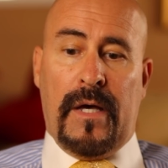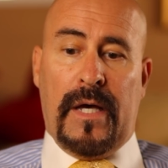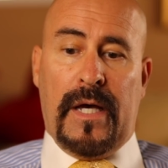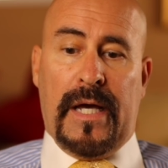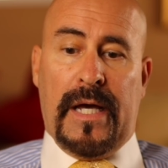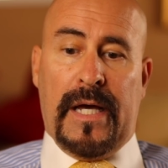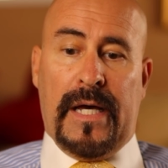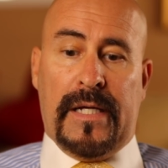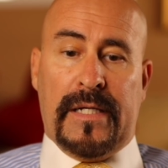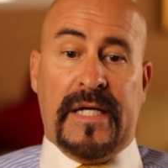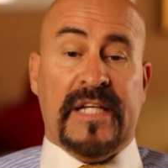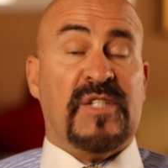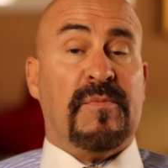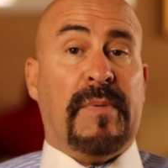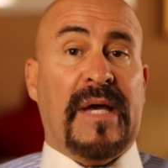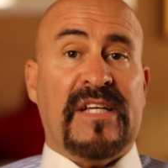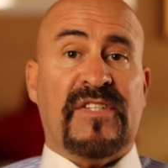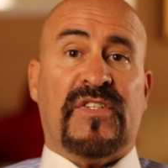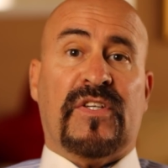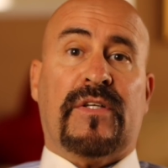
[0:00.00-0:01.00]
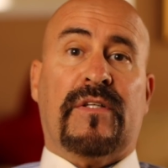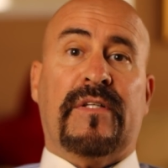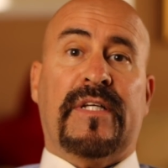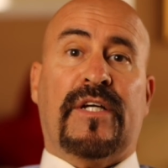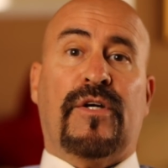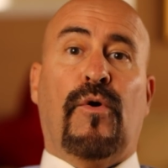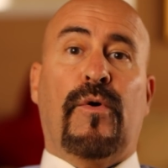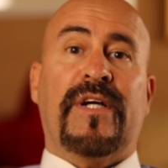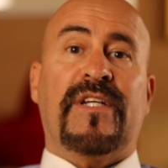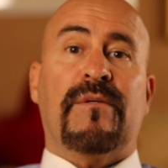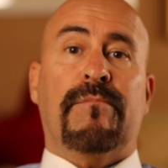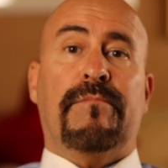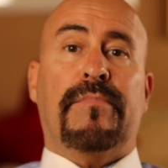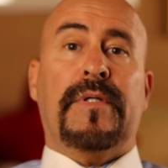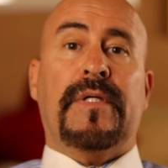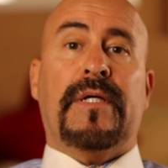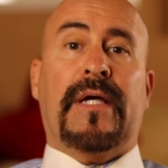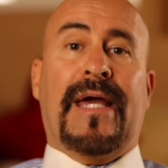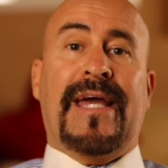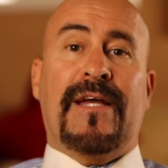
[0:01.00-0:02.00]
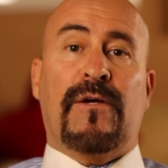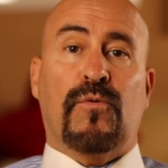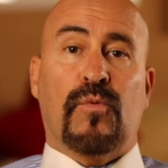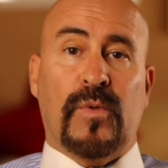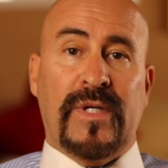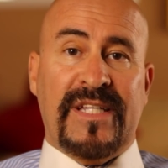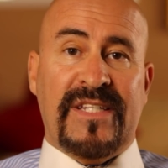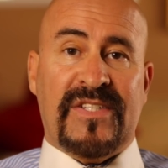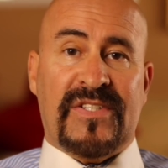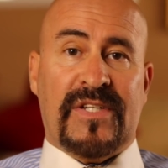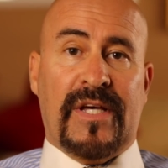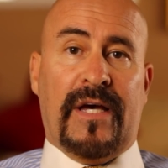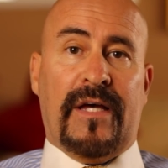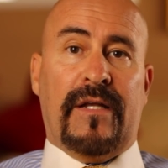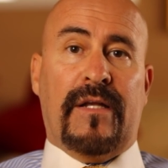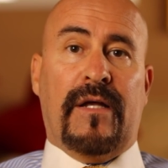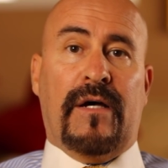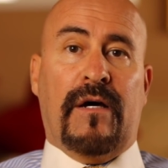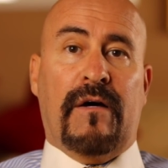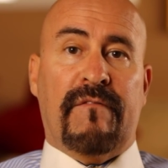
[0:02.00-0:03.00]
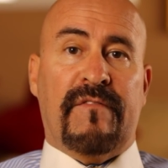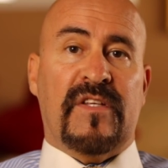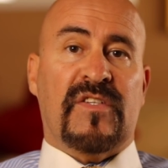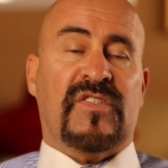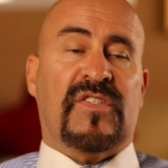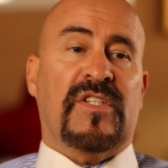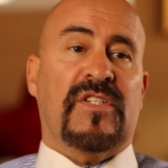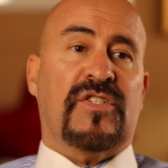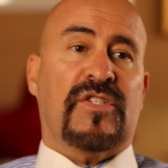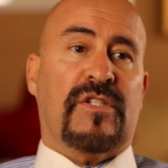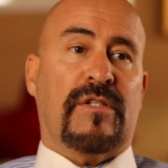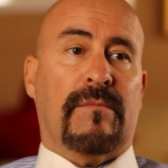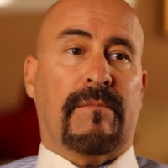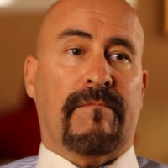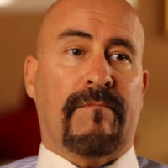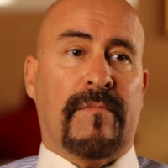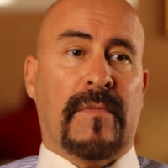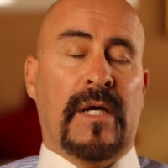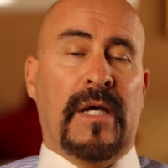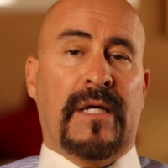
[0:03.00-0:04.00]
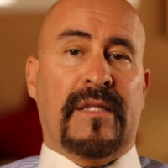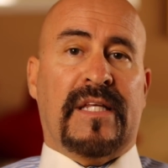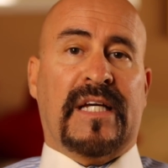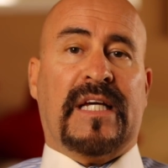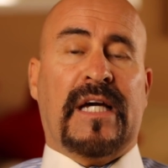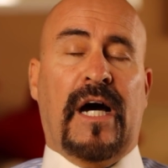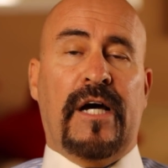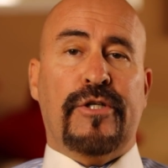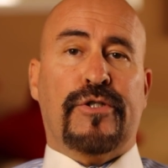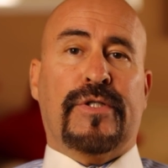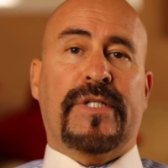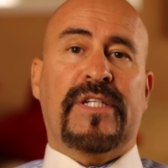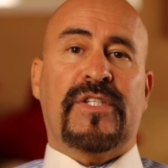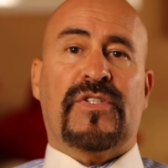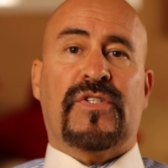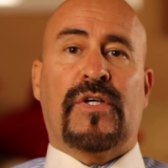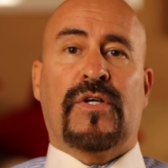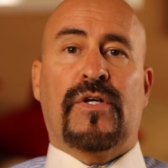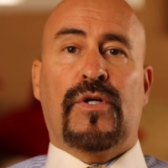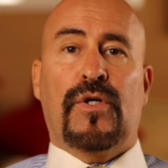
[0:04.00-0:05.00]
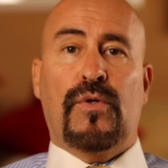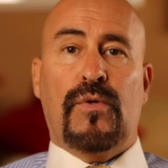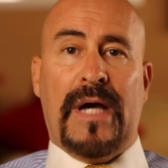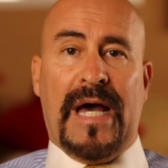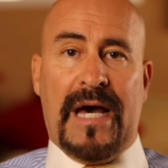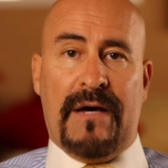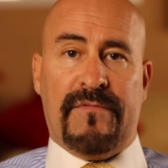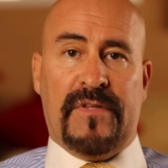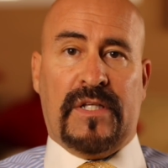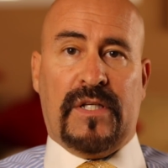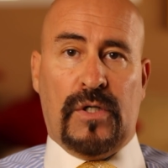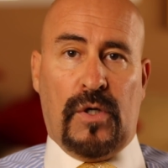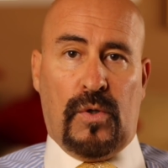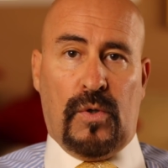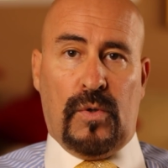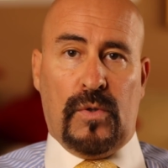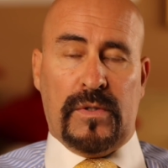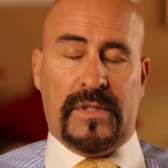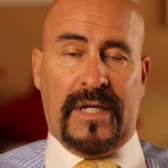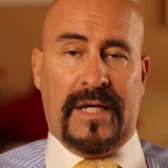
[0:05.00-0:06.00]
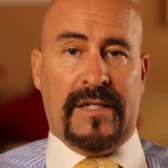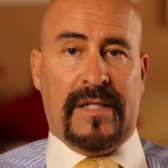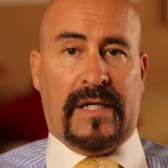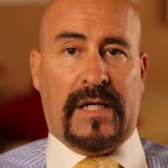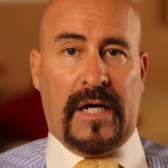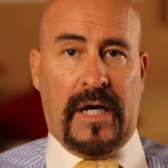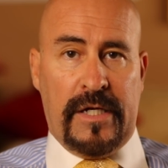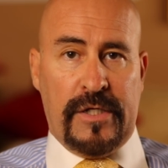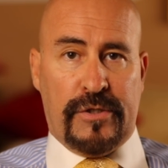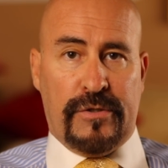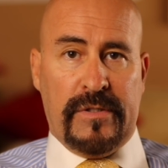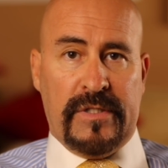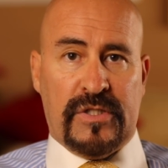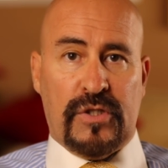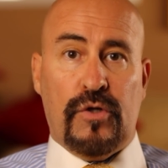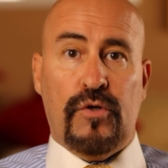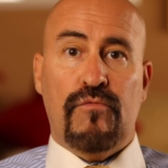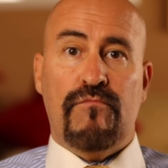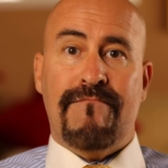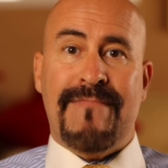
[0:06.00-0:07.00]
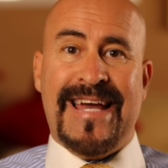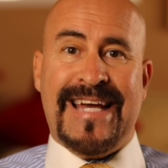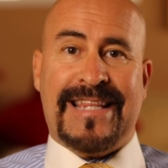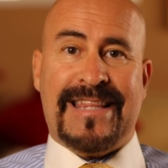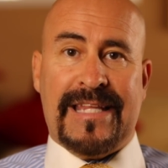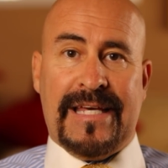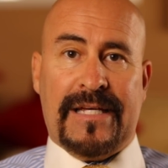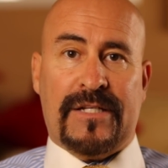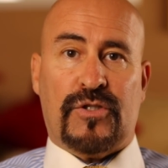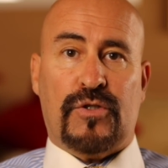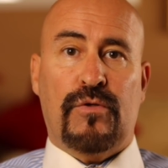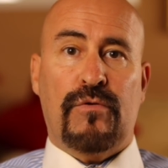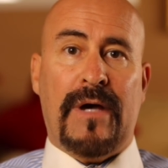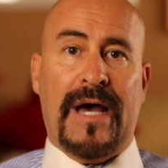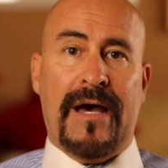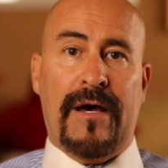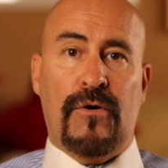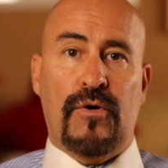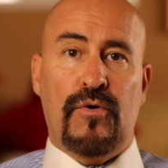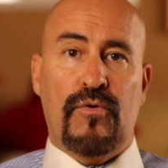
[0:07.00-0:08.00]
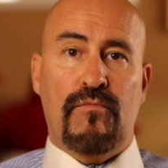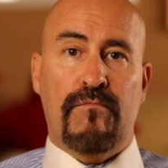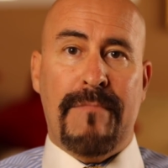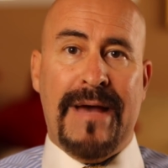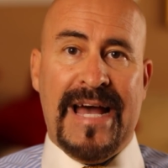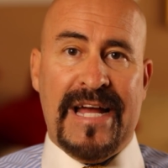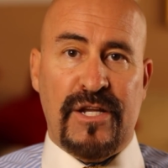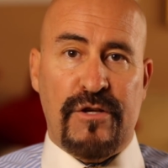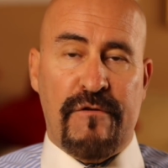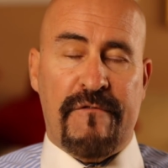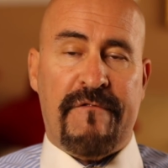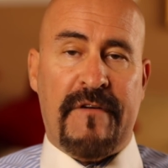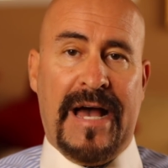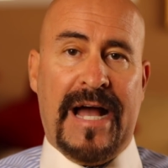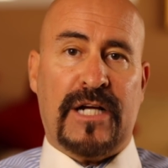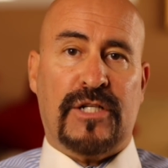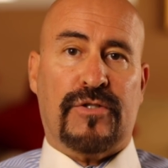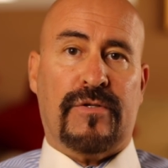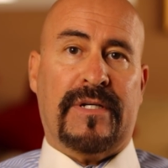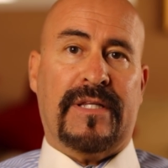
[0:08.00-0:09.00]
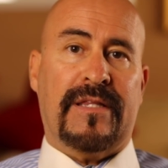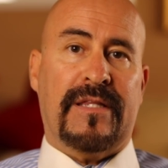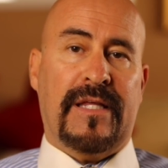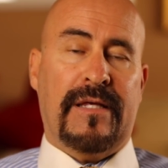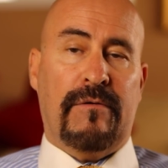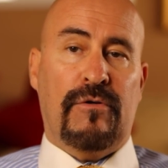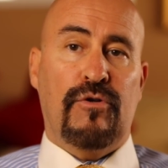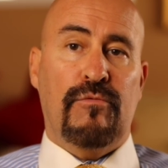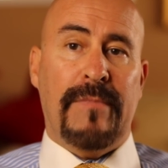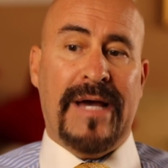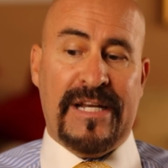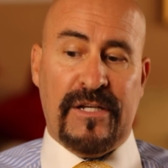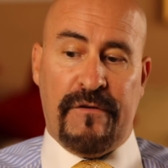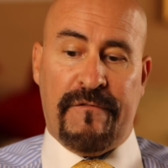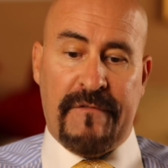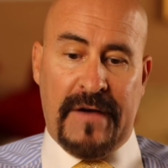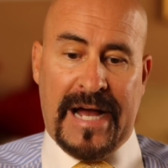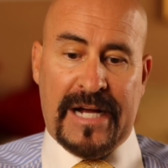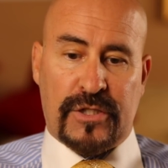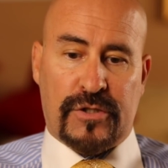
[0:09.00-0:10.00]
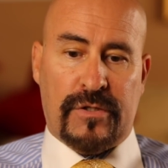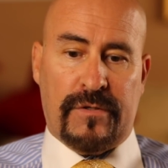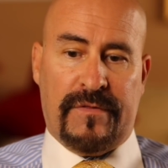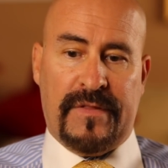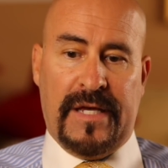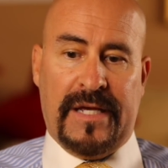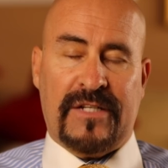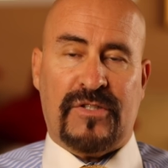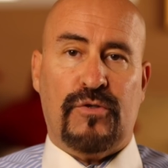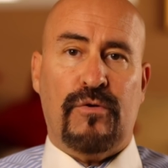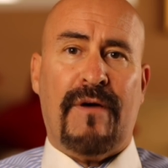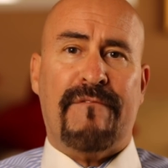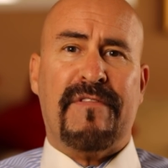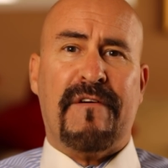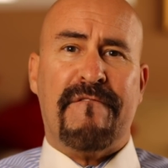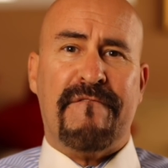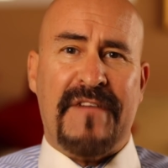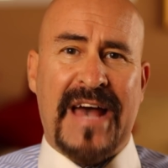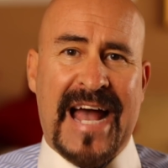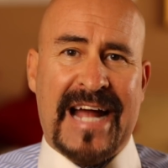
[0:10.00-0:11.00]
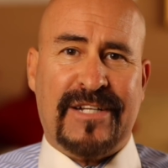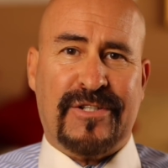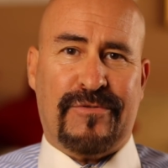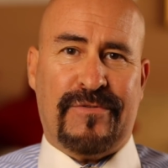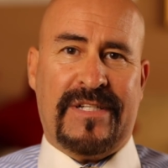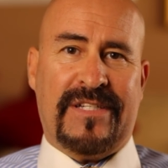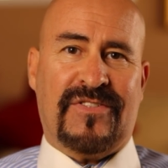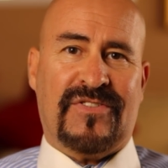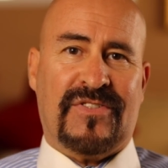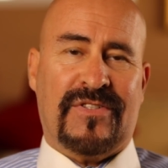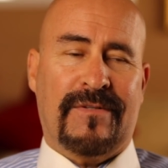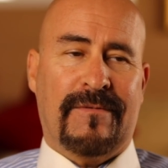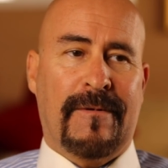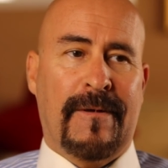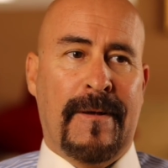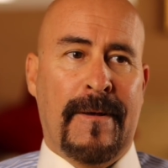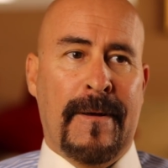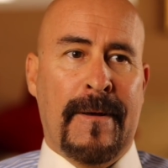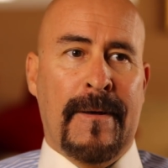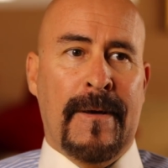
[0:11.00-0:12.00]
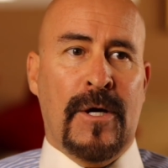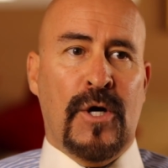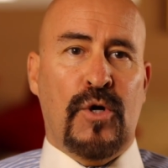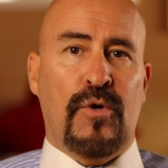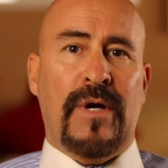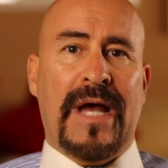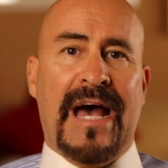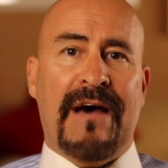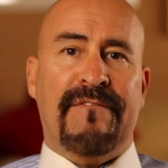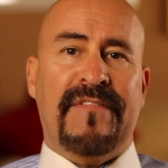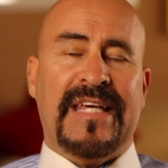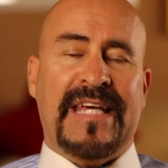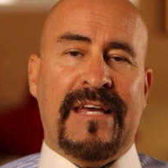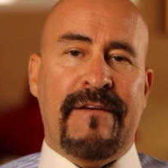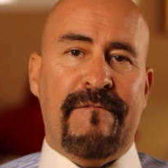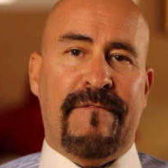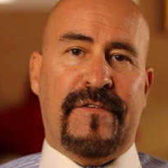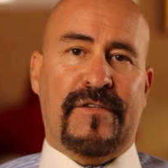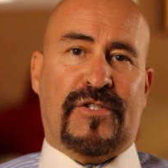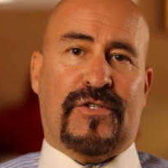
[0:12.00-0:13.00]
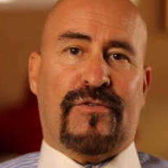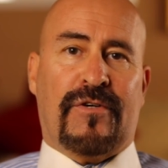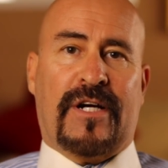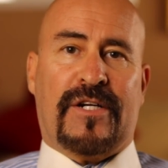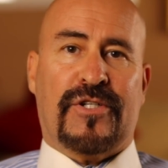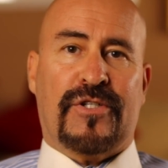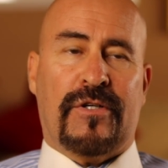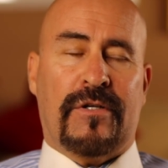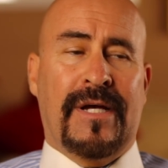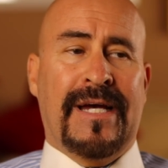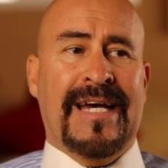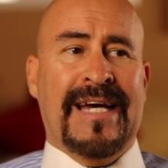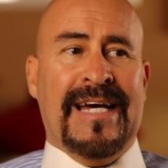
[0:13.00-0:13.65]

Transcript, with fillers: And it's basically going to be a reset of the system. The countries who have the gold and the countries who make things, who, who, manufacturing th who manufacture things, who have the factories, who have the infrastructure.